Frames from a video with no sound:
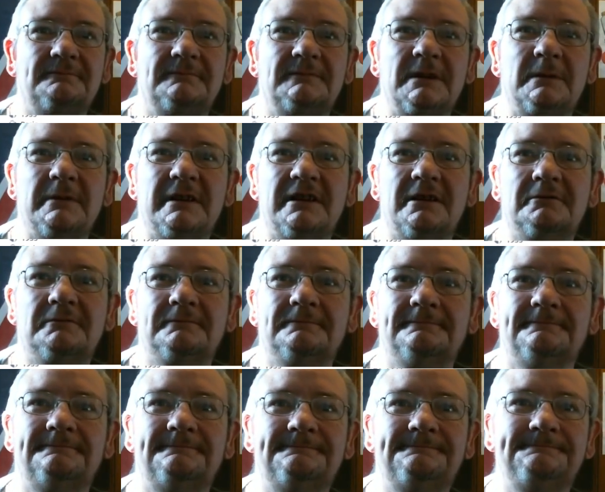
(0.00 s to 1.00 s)
There we go.
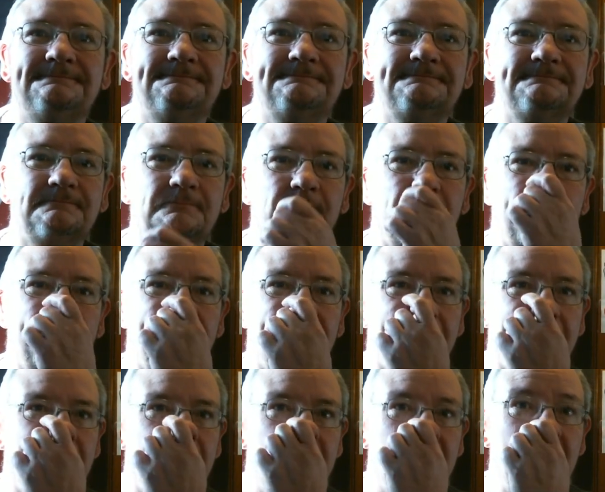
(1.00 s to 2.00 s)

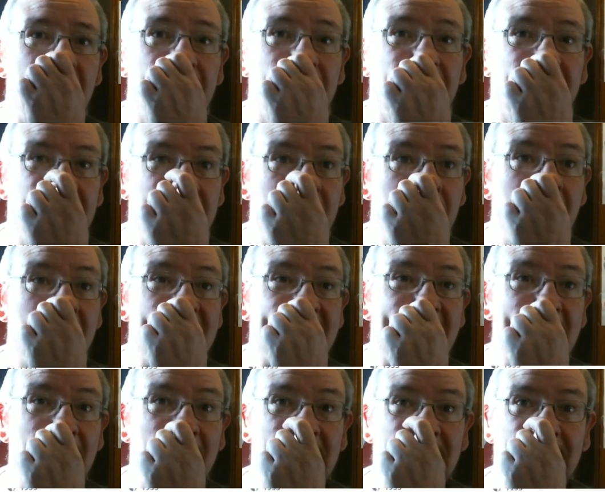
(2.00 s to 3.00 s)
So, it was that one.